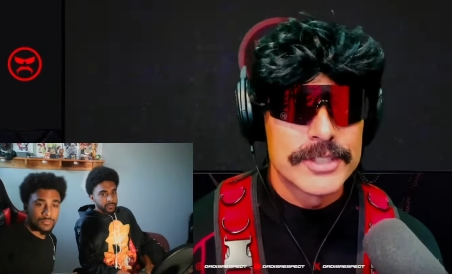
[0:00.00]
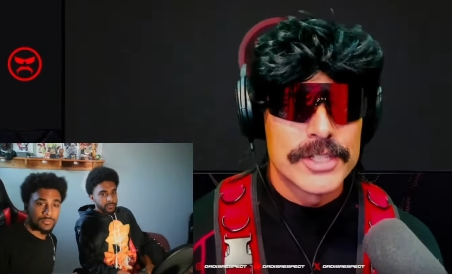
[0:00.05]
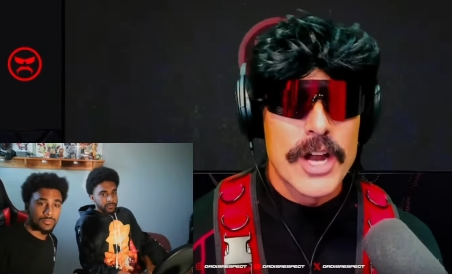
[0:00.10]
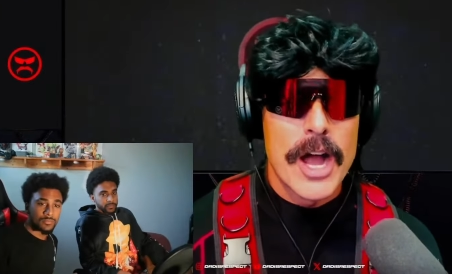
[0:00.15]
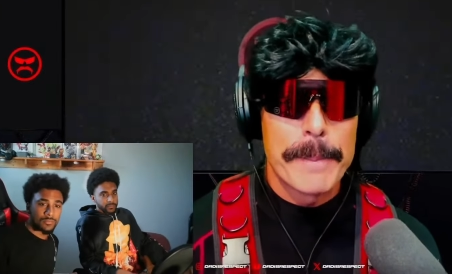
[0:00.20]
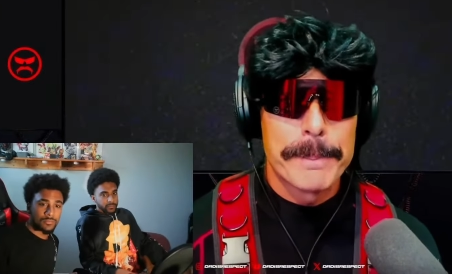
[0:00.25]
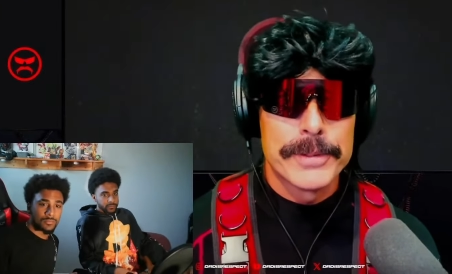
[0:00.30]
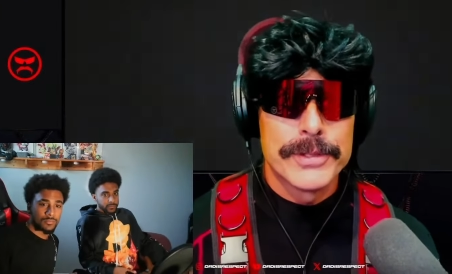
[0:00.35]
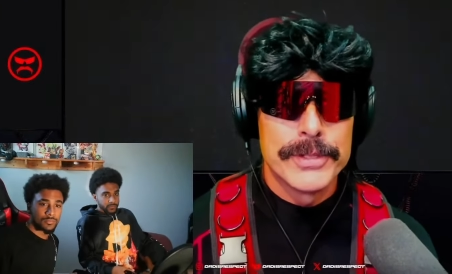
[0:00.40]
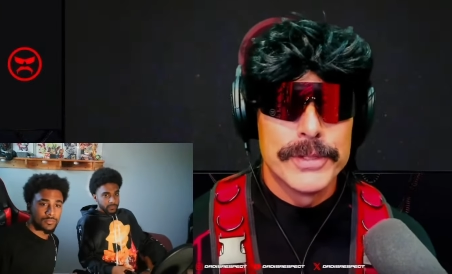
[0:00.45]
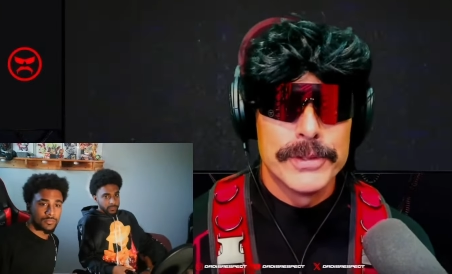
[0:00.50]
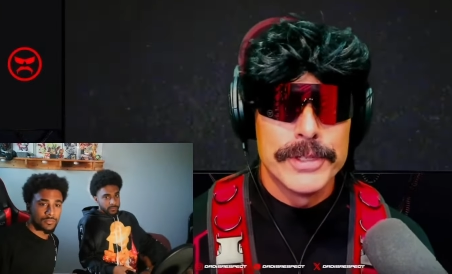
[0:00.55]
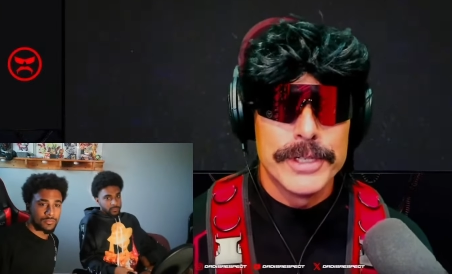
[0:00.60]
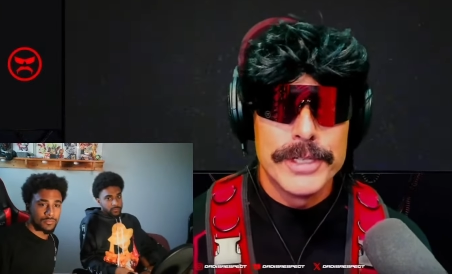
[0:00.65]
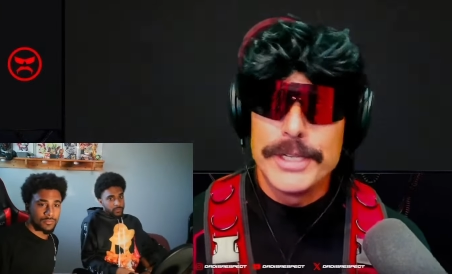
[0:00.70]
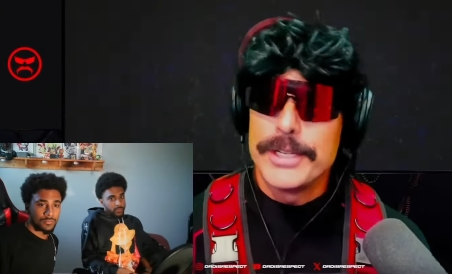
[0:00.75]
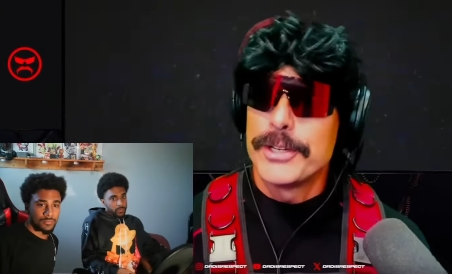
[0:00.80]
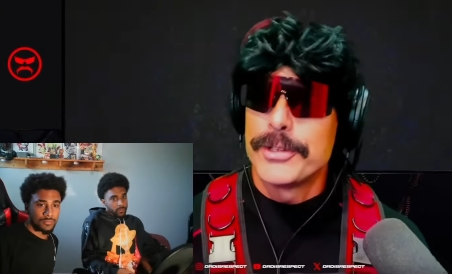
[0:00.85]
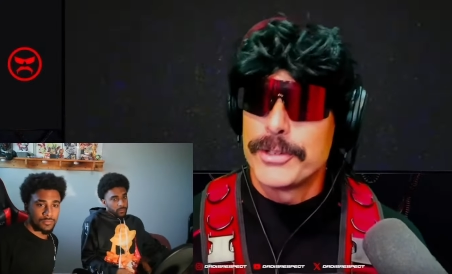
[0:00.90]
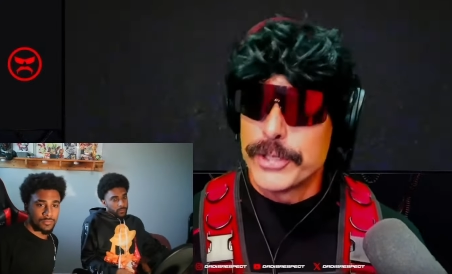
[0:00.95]
Speaker 1: an
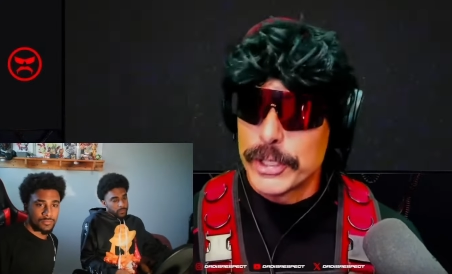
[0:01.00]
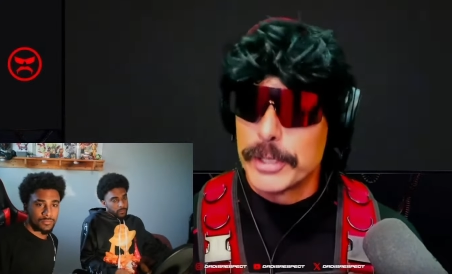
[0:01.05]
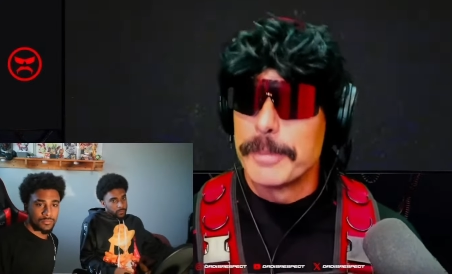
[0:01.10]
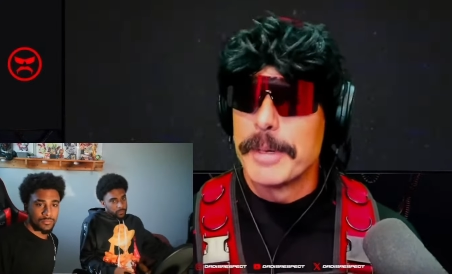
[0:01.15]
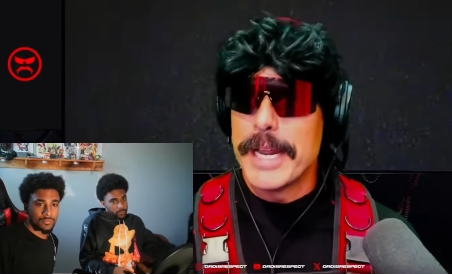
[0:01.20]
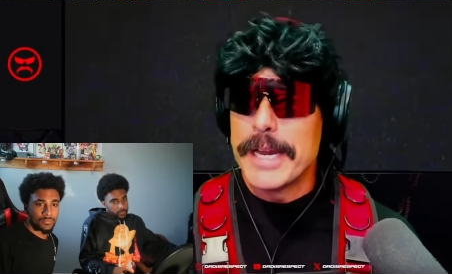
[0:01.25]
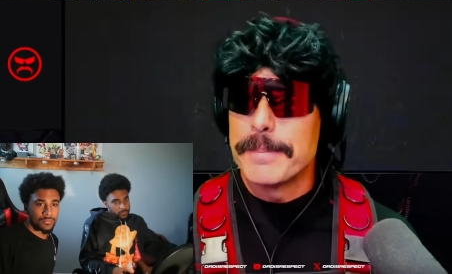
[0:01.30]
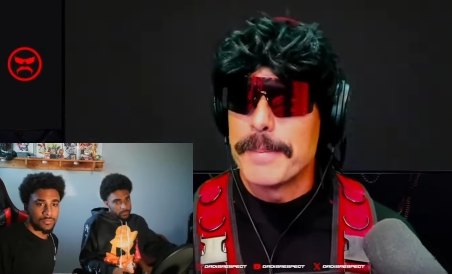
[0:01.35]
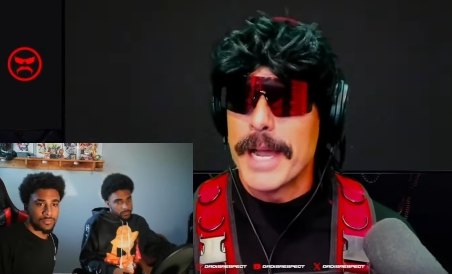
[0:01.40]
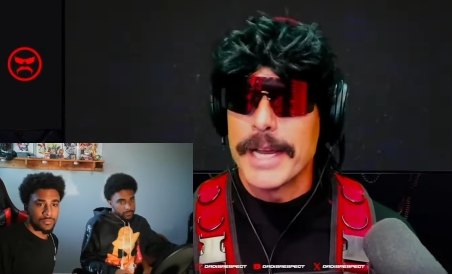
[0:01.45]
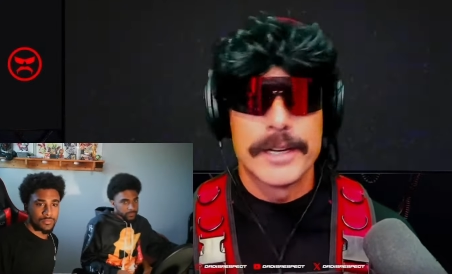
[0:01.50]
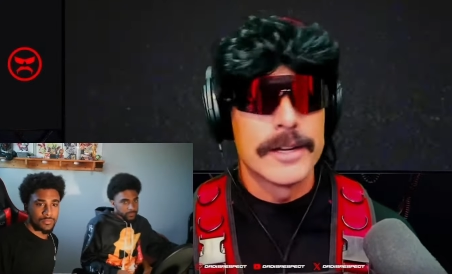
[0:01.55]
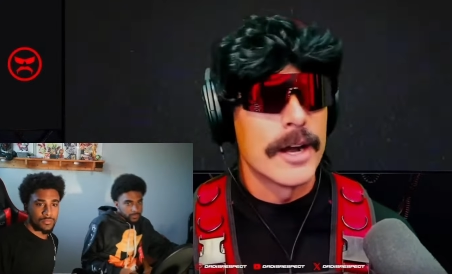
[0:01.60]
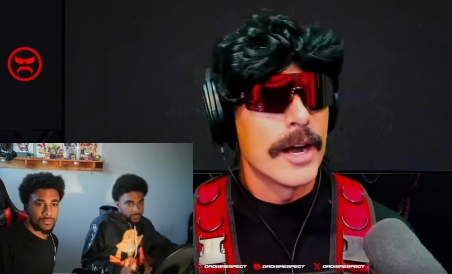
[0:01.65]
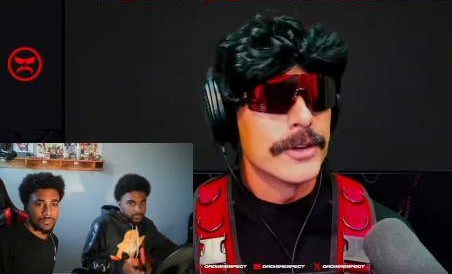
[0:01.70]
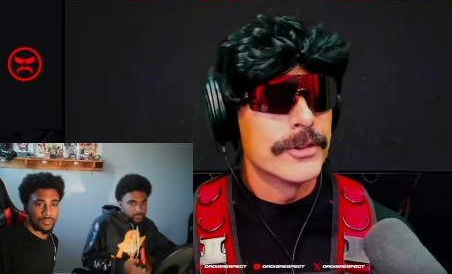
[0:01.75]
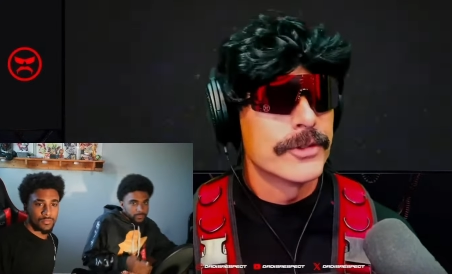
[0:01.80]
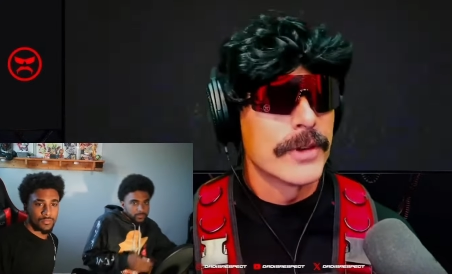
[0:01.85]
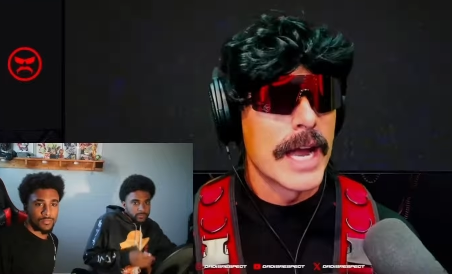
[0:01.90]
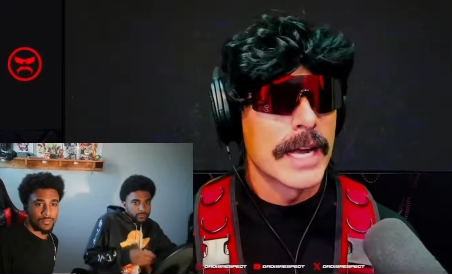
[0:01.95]
opportunity to terminate my
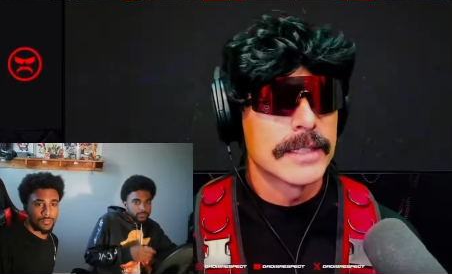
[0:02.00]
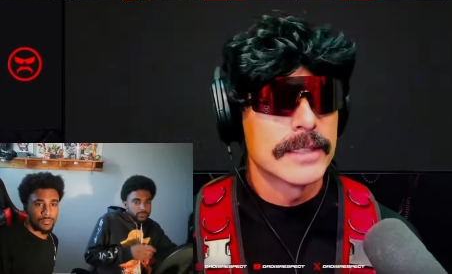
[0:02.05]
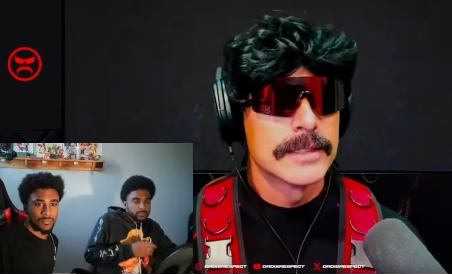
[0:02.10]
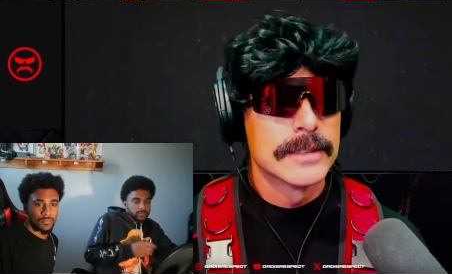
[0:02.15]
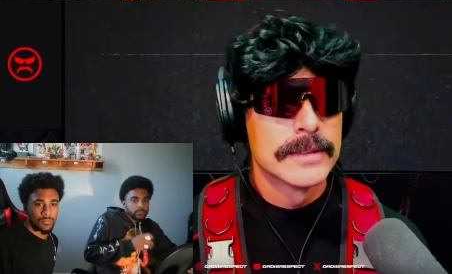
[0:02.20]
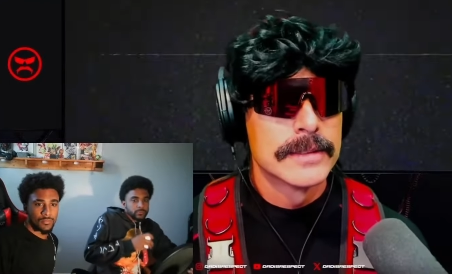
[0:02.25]
contract.